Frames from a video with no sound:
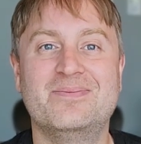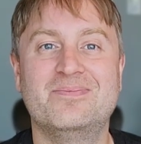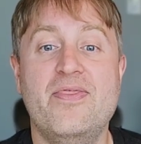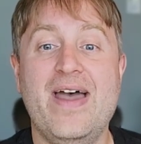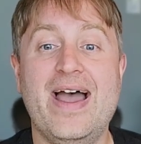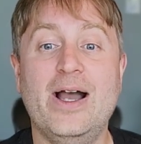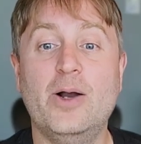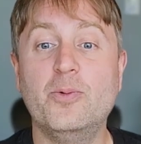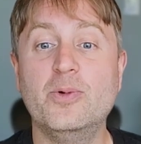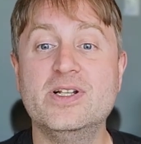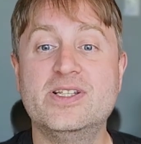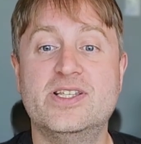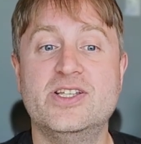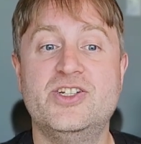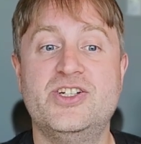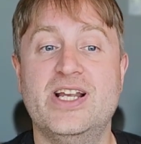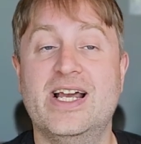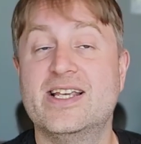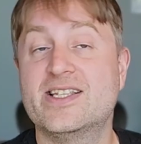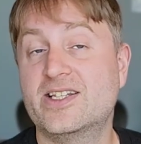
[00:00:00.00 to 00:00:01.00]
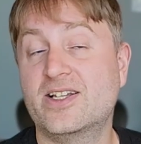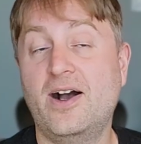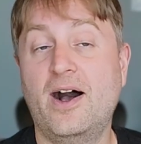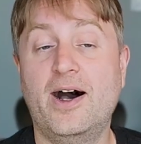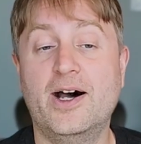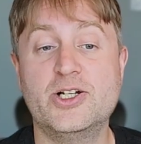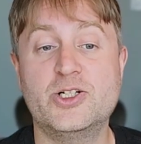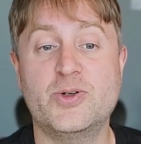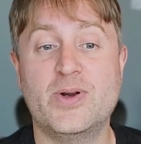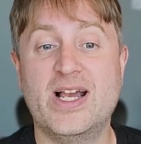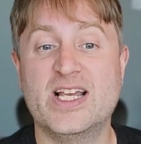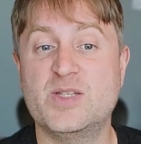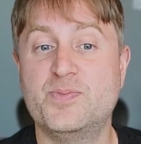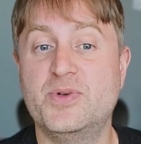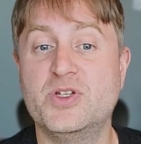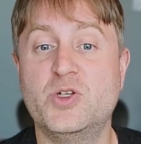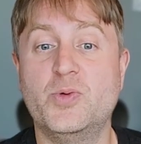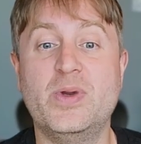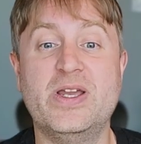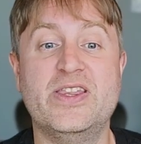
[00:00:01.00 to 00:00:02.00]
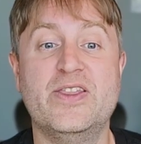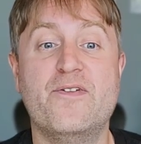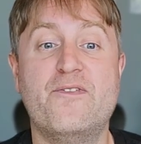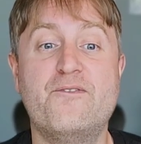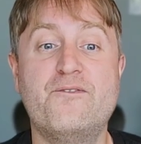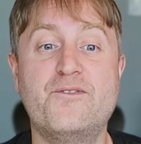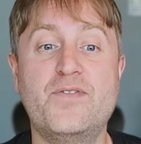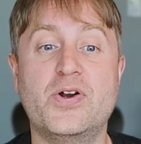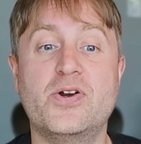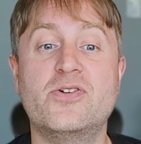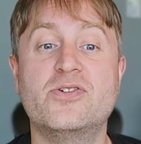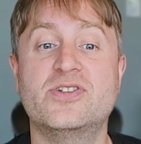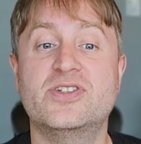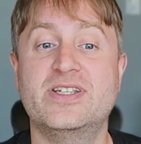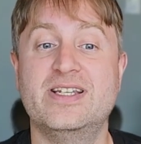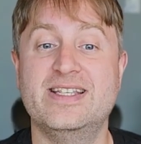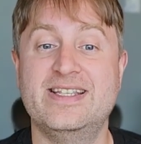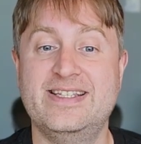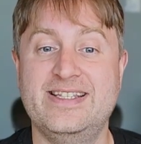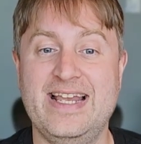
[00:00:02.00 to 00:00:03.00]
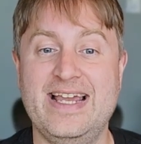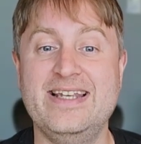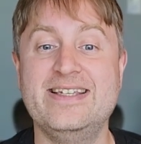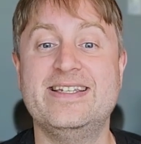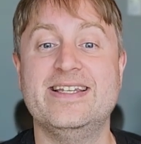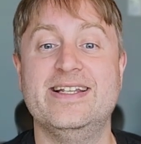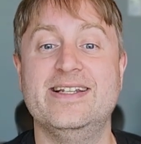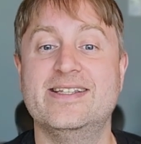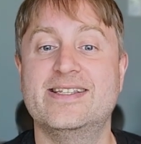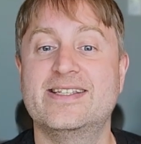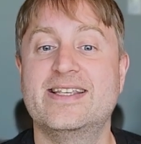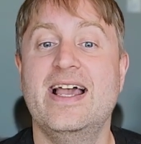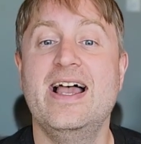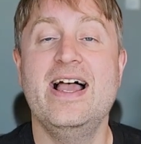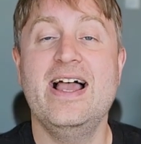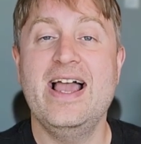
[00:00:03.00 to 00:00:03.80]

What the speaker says: That would suggest contrast between the first sentence